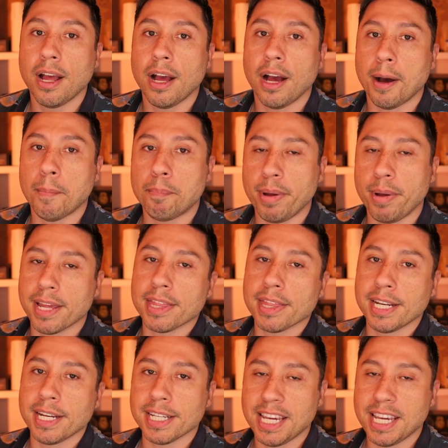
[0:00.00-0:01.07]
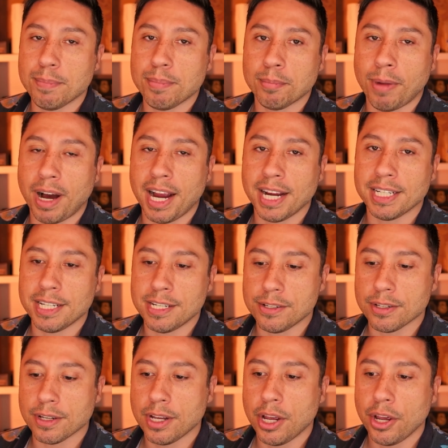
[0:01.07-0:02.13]
a big thing to keep in mind
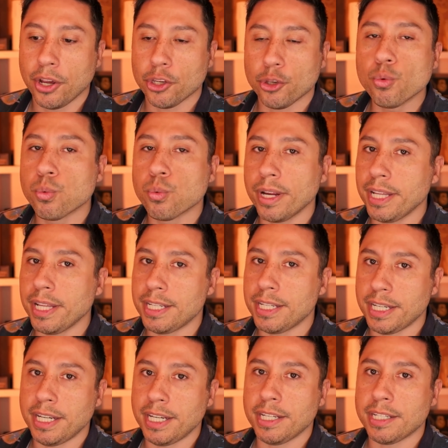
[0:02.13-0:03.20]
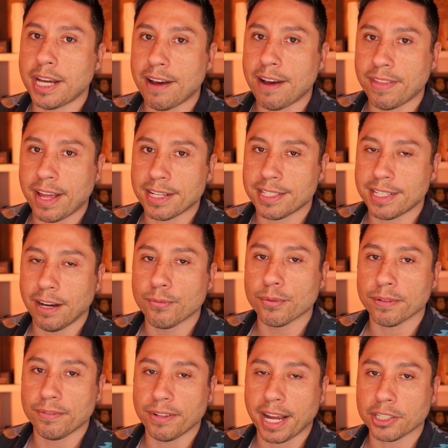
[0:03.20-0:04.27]
is you really need to have that
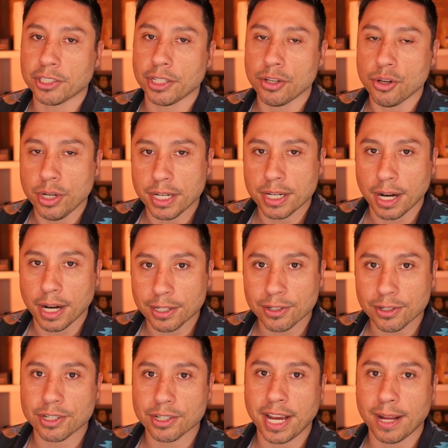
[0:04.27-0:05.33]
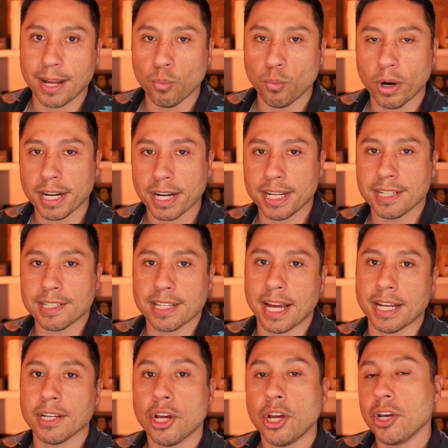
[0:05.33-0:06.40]
self-reflection. You need to understand what it is that
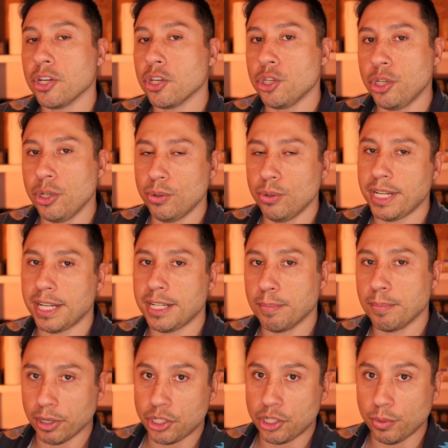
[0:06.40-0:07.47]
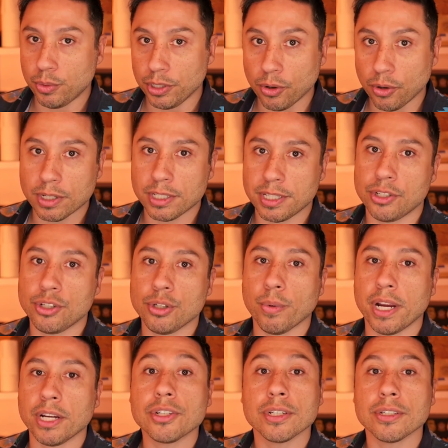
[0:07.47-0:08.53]
you did to put you in your
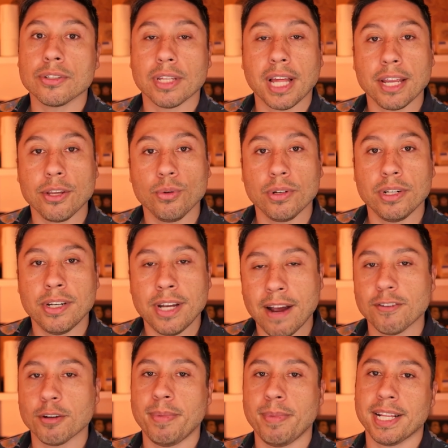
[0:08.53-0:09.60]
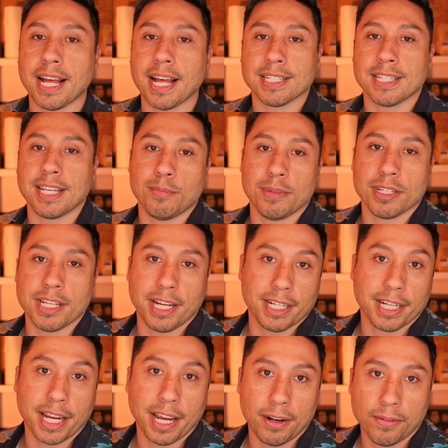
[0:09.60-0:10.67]
situation so that you never make that same mistake
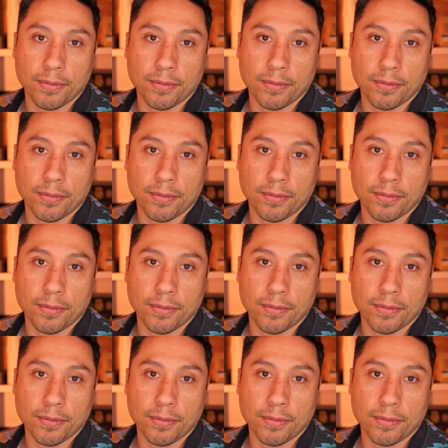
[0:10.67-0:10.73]
again.